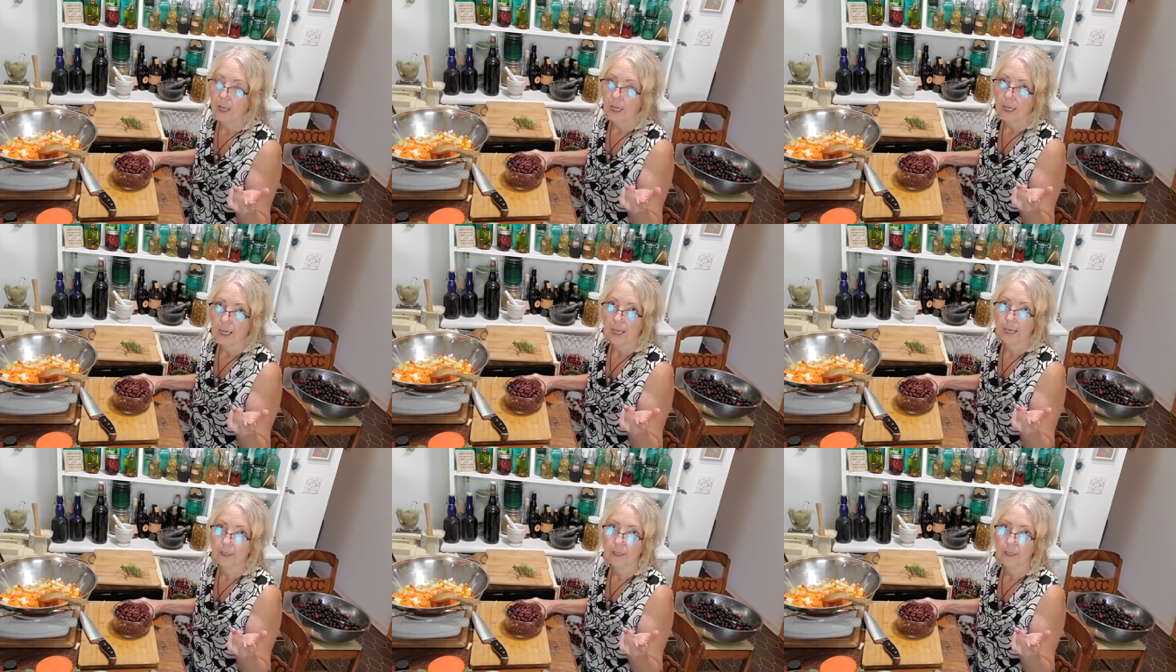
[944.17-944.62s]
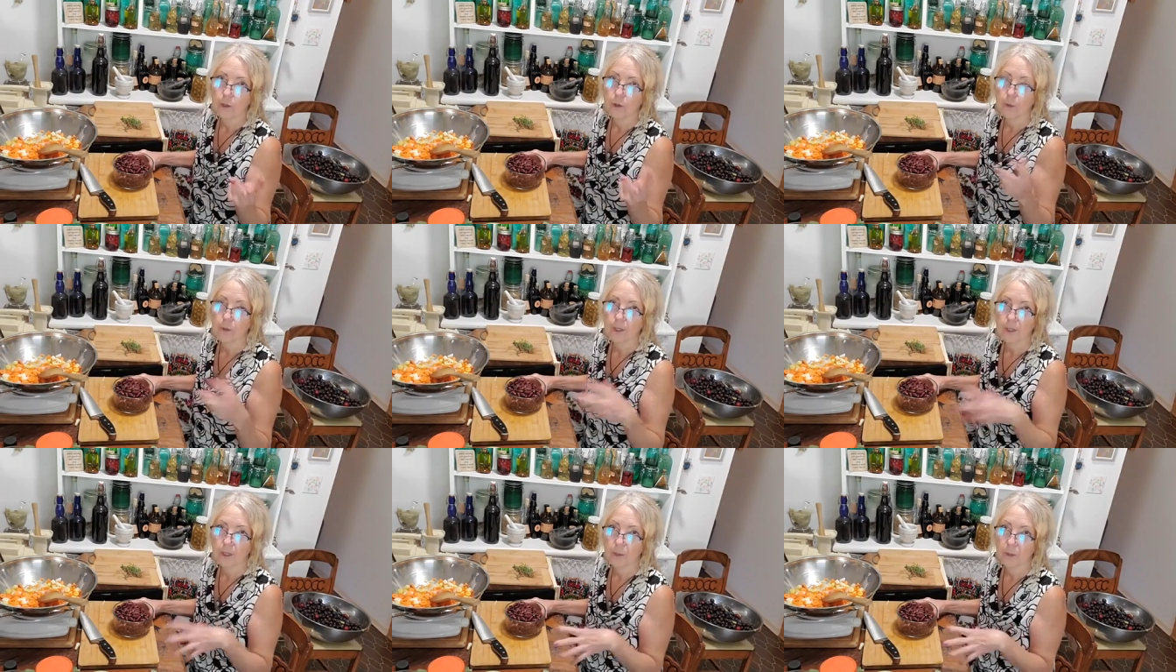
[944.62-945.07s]
and then you
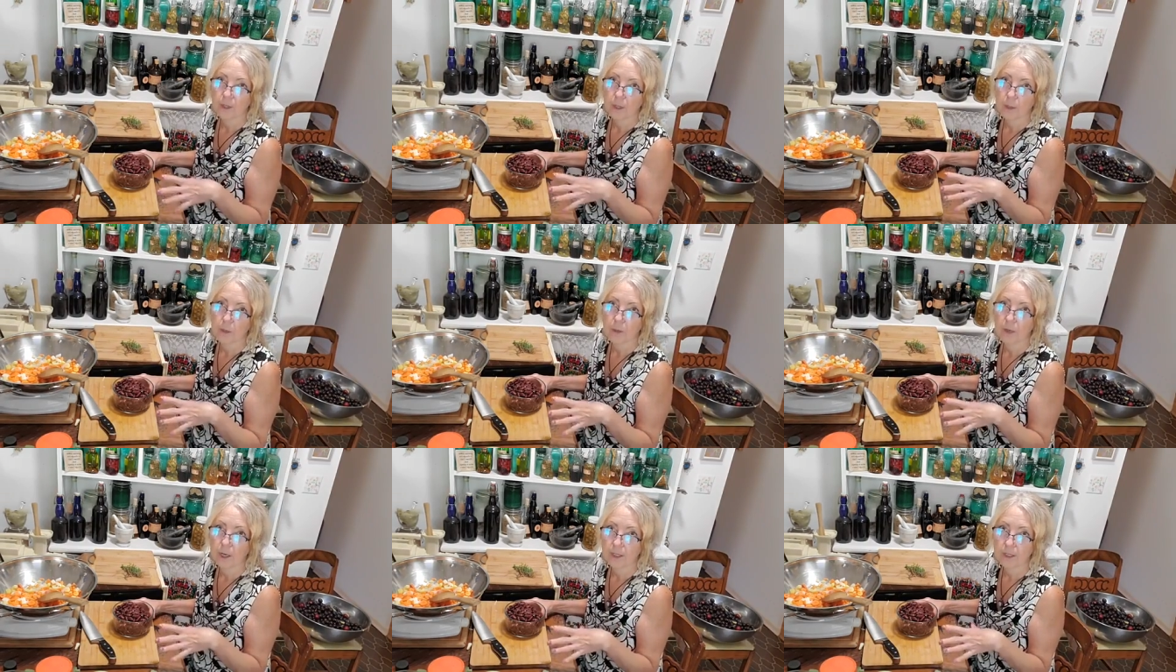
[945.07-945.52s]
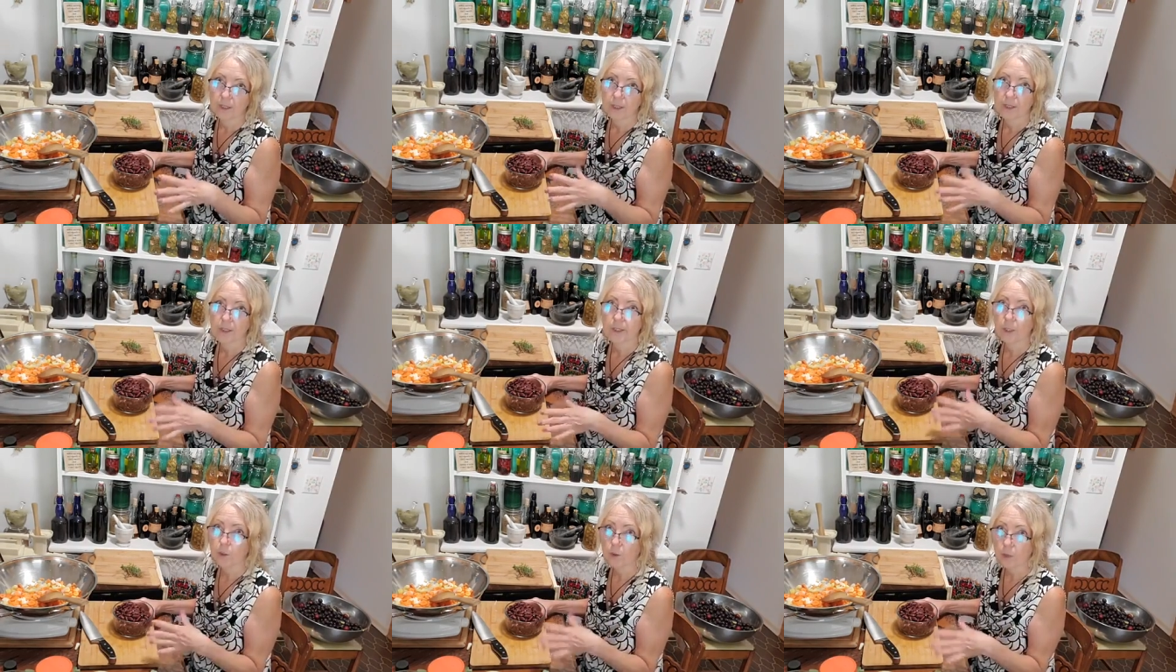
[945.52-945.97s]
put them in the pot to
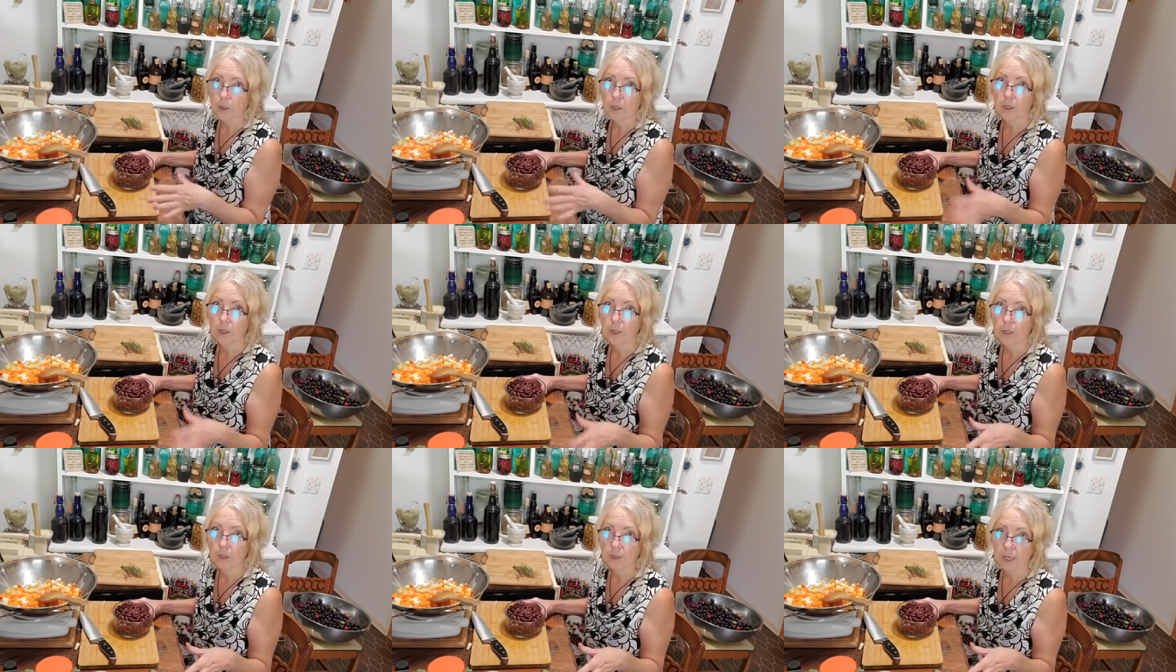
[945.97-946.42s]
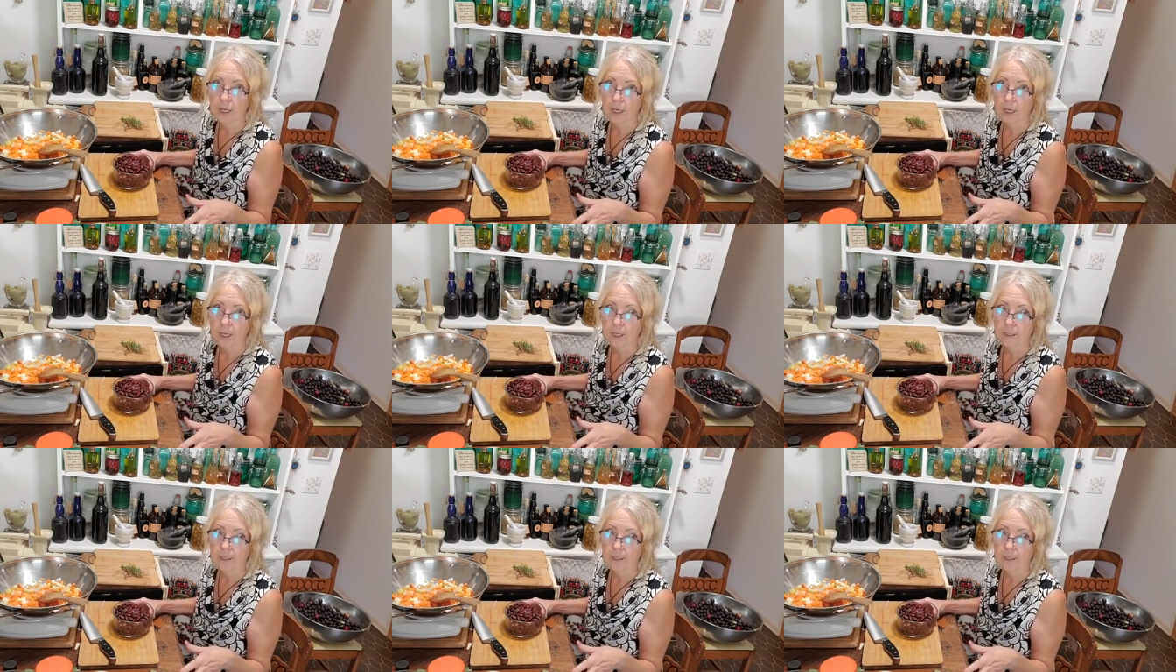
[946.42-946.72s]
slow cook all day.